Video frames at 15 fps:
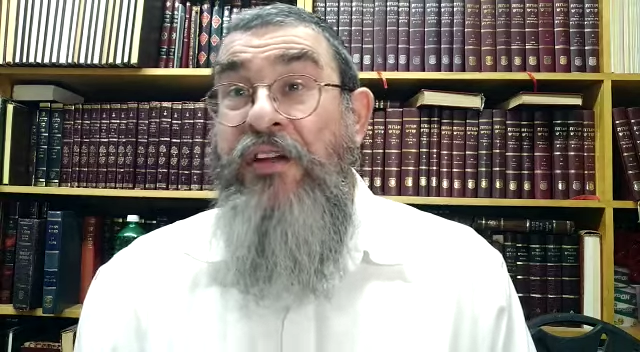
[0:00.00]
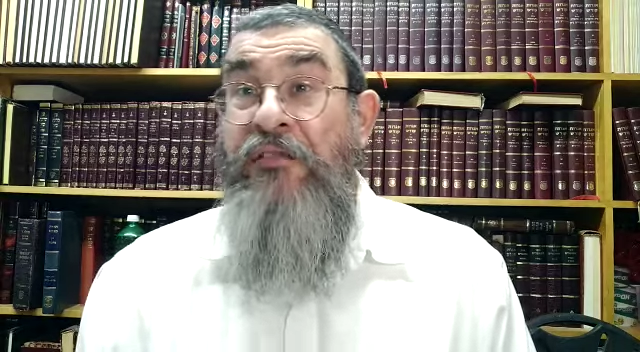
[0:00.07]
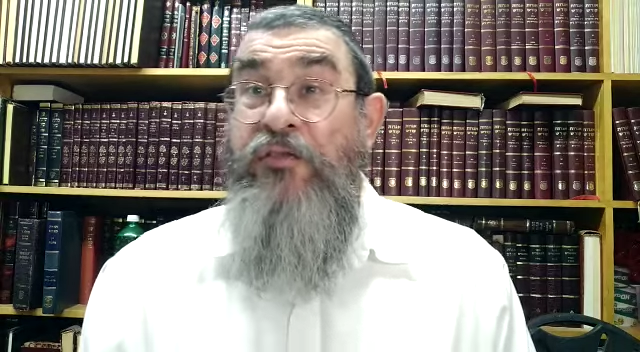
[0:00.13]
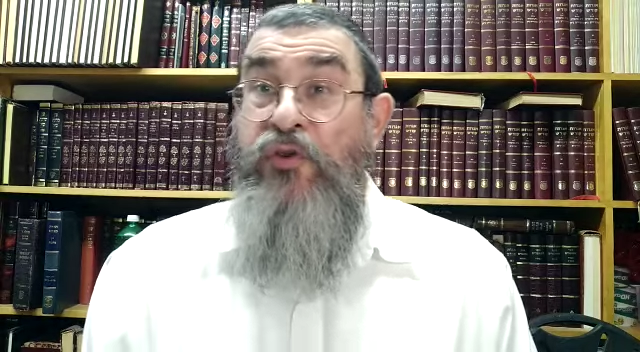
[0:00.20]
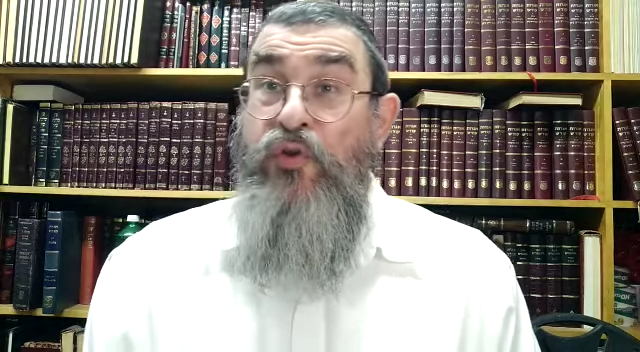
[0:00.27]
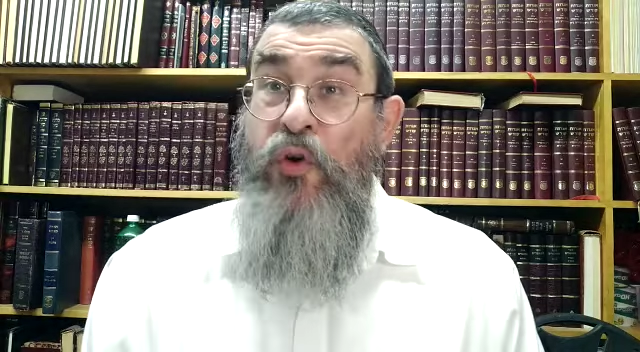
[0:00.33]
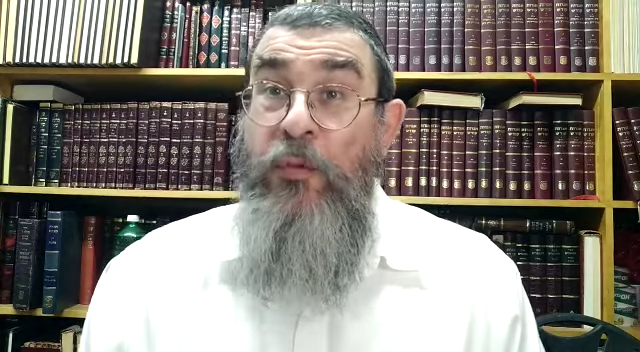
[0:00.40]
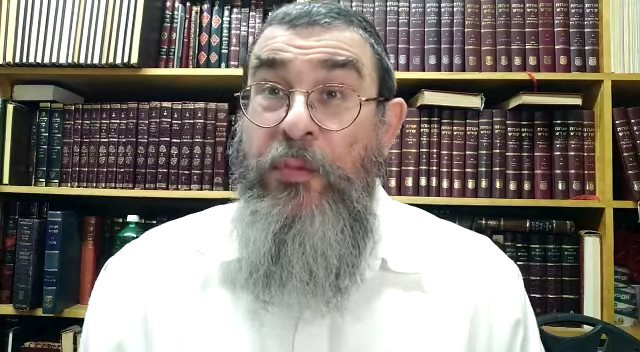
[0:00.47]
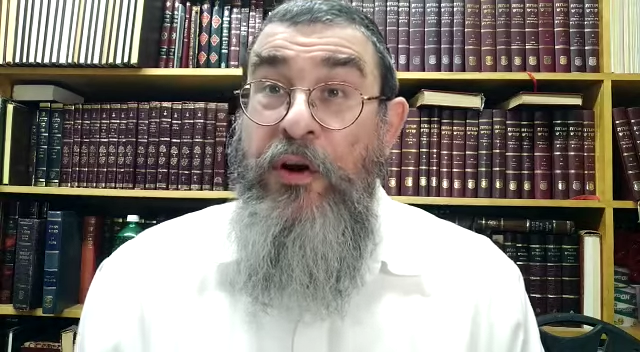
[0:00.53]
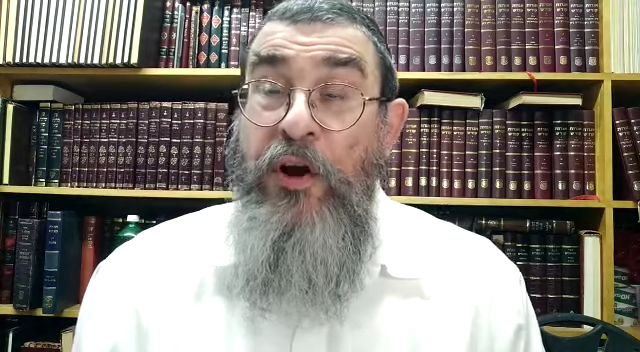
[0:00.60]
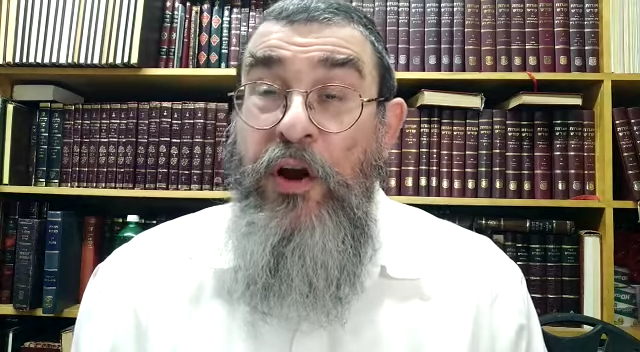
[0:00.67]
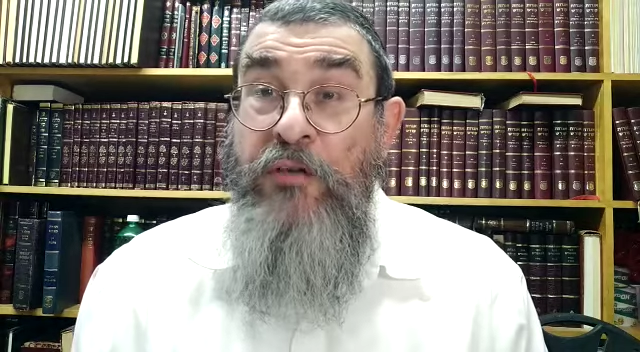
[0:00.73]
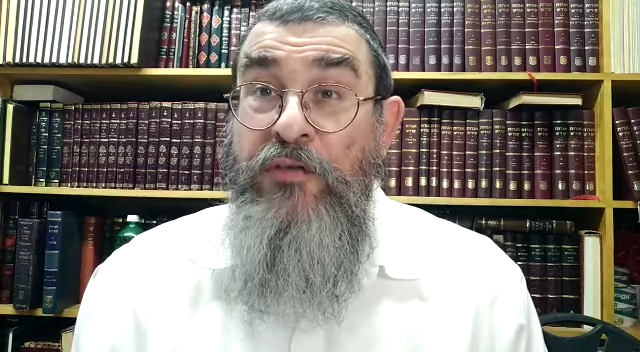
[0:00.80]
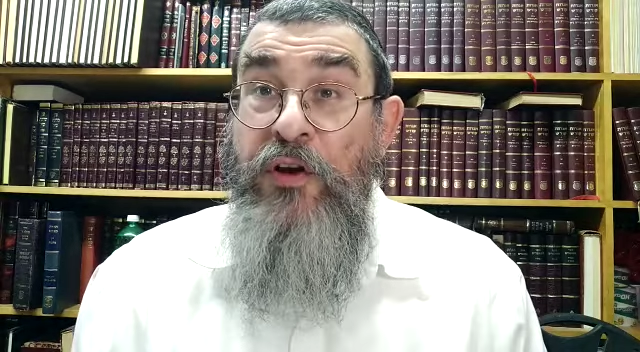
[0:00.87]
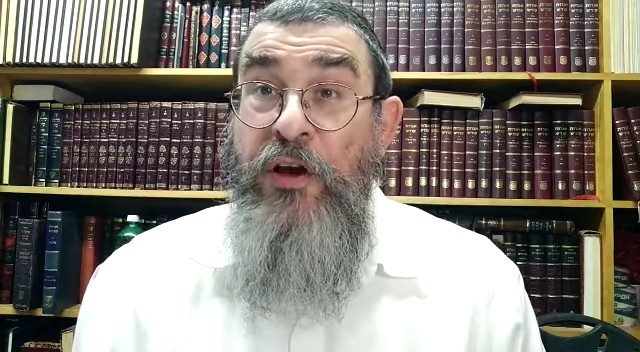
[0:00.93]
to have chua
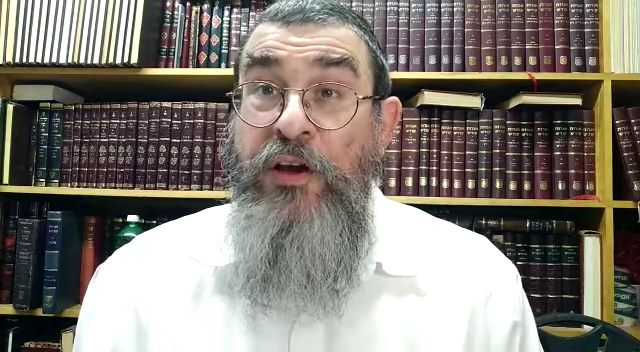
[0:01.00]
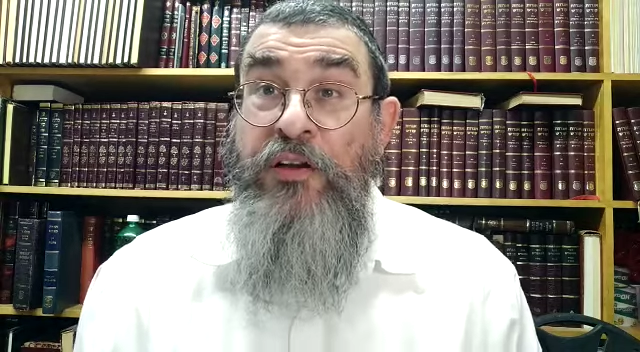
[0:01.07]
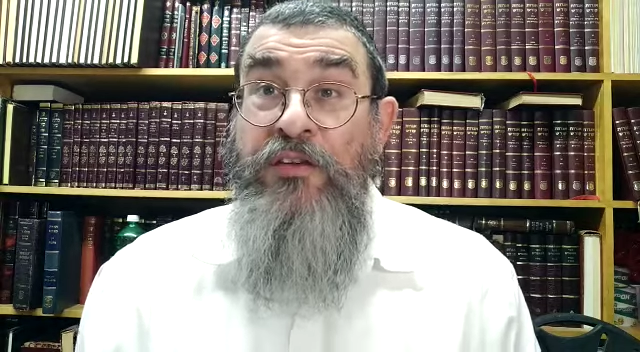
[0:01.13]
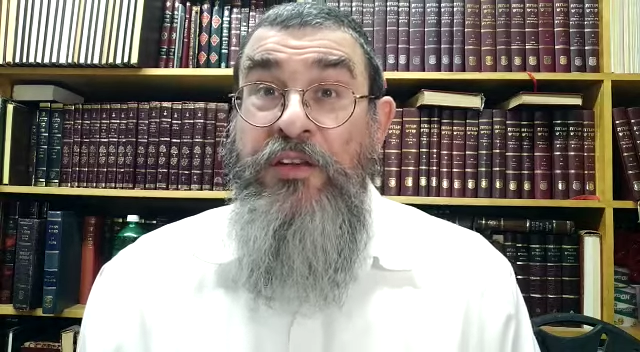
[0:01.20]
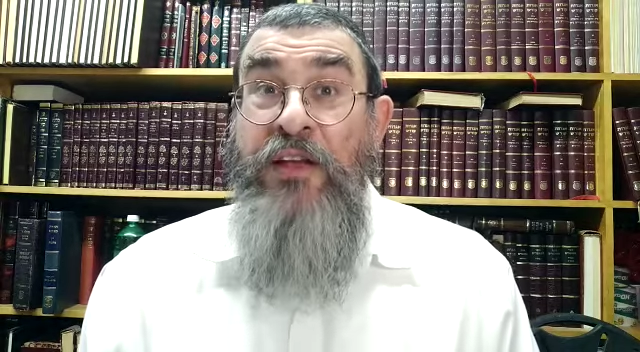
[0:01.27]
berov yoyitz.